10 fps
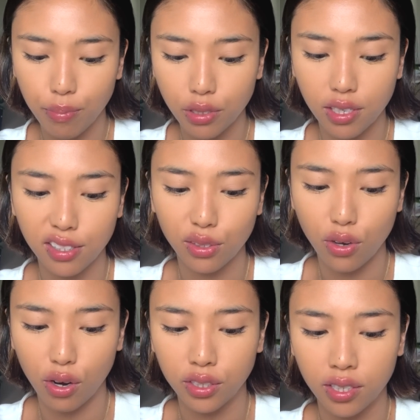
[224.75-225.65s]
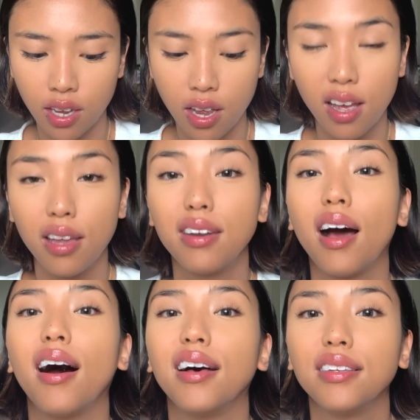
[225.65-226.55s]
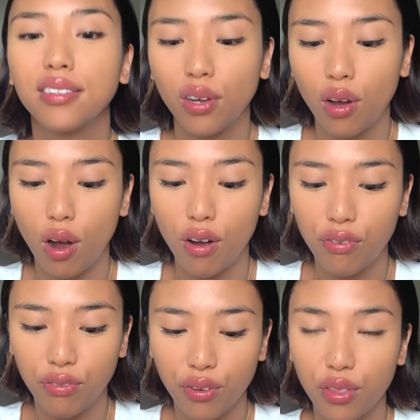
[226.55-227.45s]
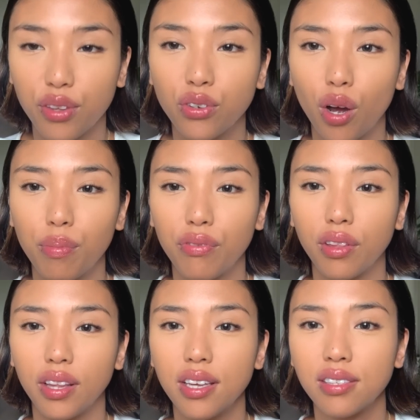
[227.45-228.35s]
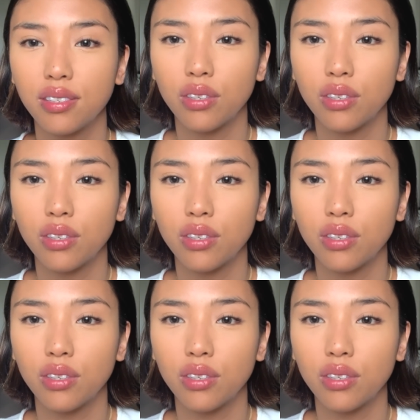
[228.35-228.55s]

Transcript: She's knocked NARS off the top of the list.